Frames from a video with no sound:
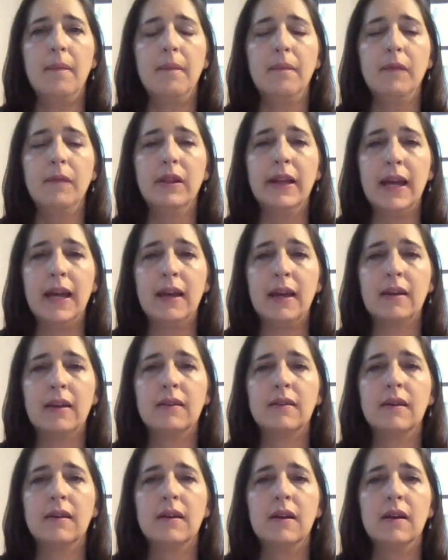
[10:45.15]

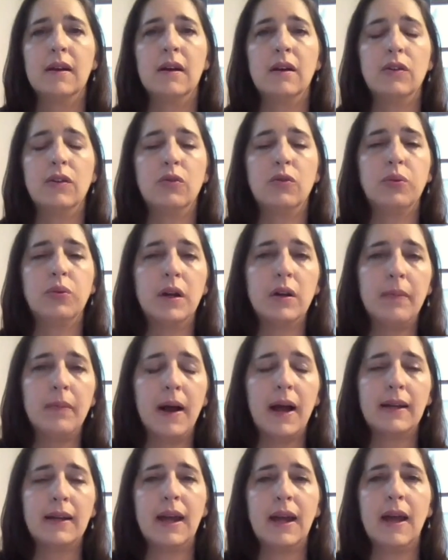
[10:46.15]
linked Twitter
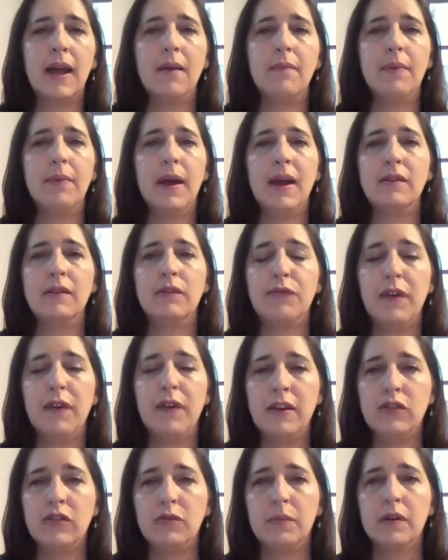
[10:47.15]
bot campaigns,
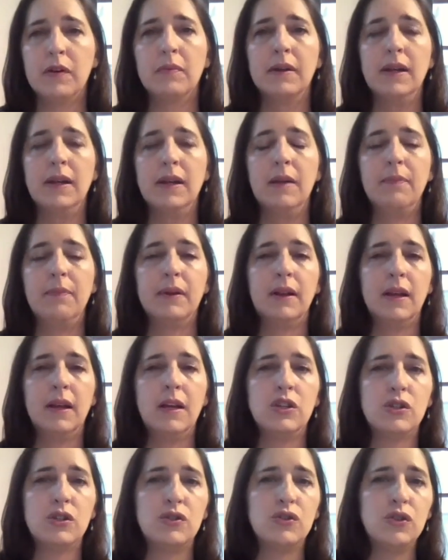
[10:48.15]
Facebook
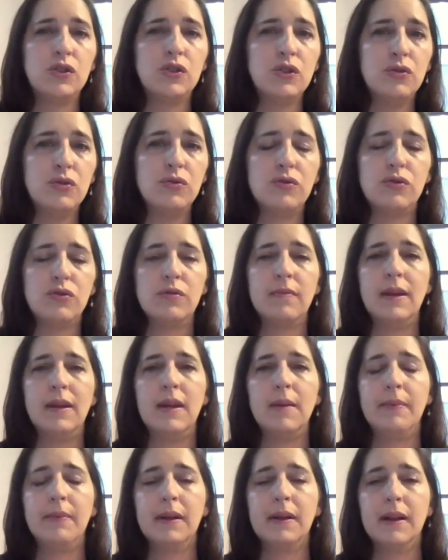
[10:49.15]
manipulations, YouTube
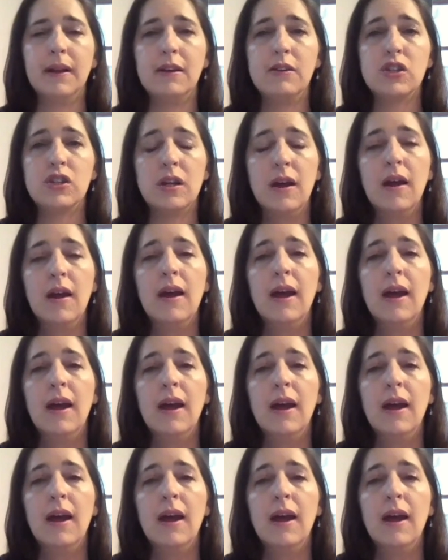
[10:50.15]
manipulation,